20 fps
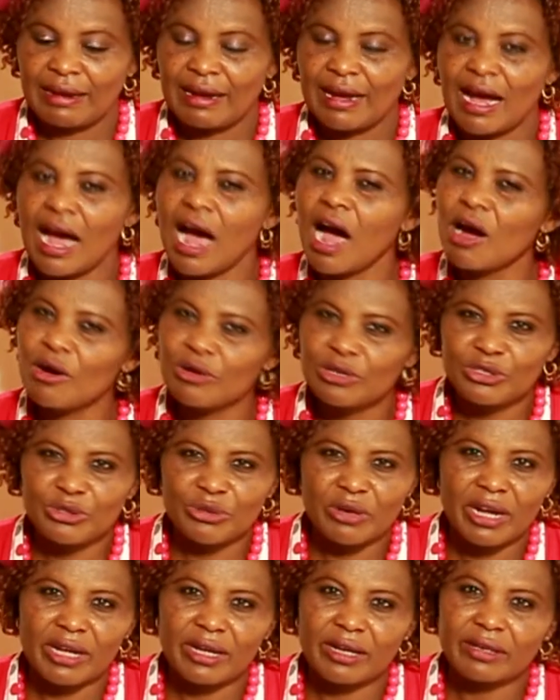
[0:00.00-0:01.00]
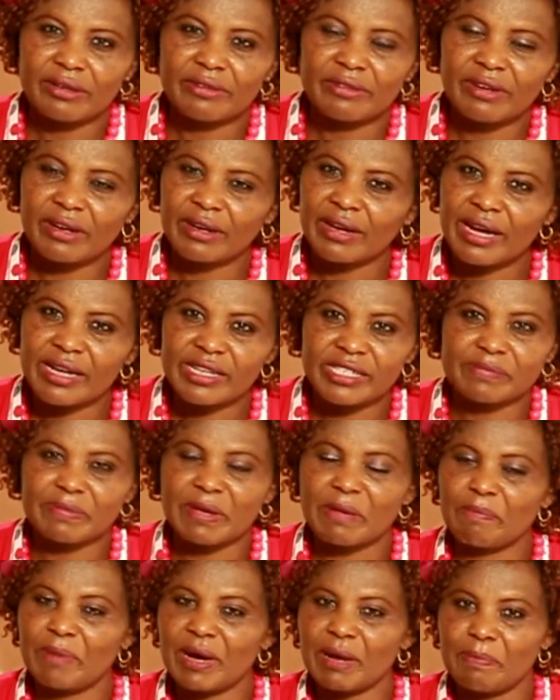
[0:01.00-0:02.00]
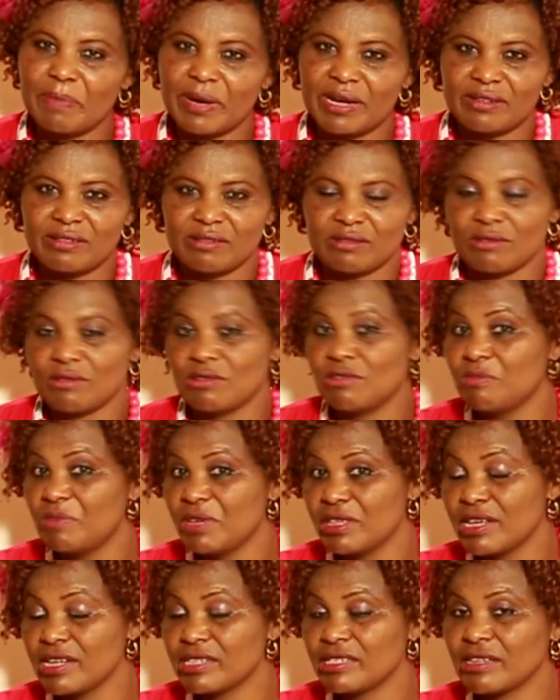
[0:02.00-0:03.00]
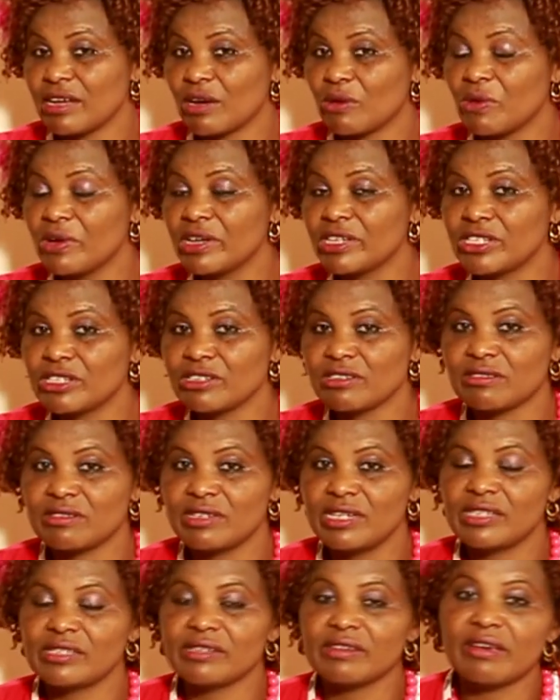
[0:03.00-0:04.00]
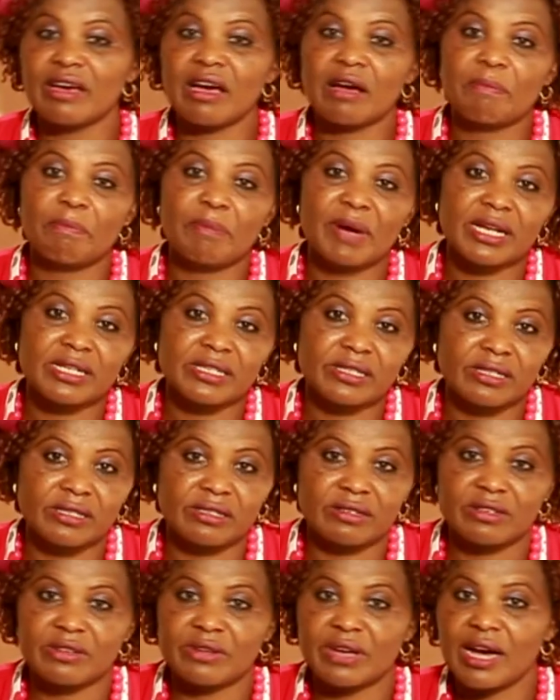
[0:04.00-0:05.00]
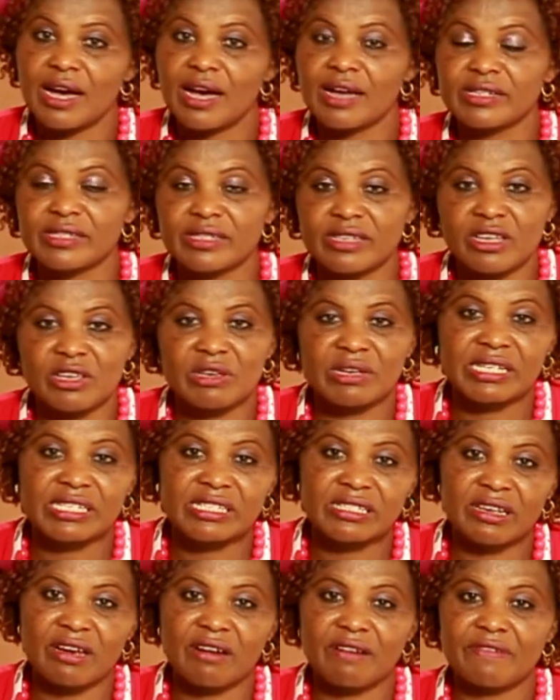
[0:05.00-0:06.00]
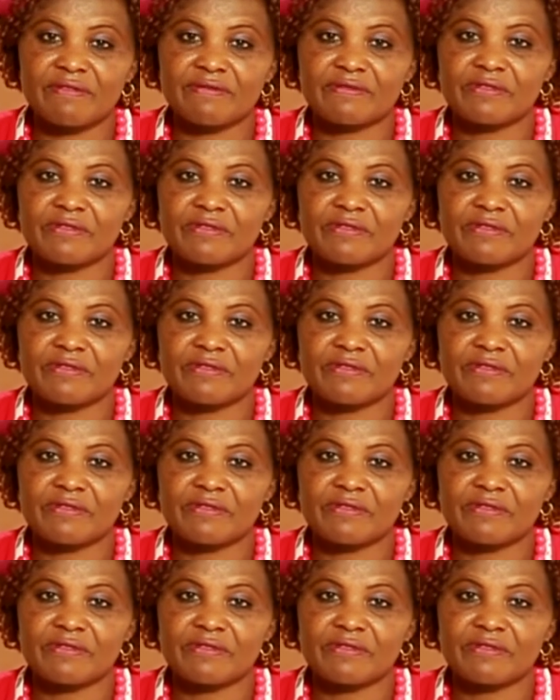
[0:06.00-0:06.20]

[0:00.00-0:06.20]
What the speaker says: How do I realize my purpose? Could be that's a question. It's a young person, you're asking yourself,